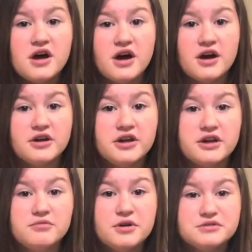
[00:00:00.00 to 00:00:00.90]
Our
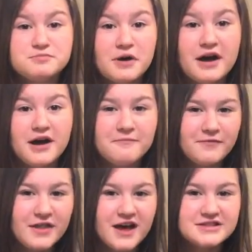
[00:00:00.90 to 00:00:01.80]
heroes Bob,
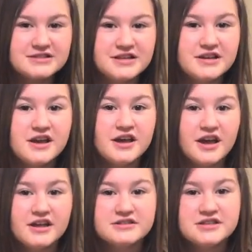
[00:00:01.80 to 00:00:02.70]

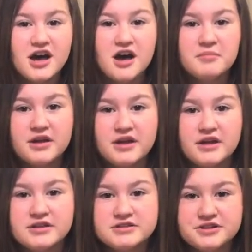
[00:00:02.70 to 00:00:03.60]
and
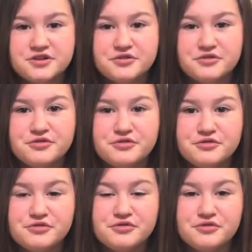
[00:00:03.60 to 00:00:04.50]
Tommy
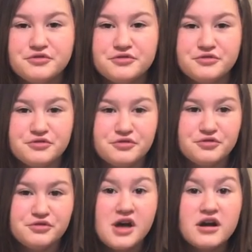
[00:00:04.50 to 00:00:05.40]

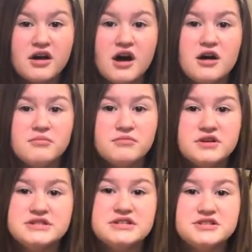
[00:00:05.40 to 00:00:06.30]
too. Come
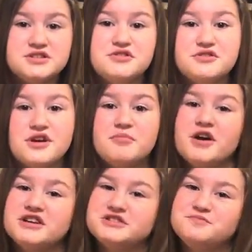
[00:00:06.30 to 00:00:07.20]
listen to their
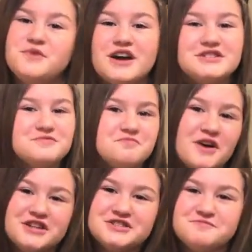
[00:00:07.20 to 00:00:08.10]
brush, brush,
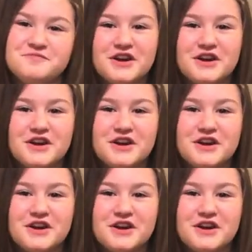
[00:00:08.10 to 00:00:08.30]
brush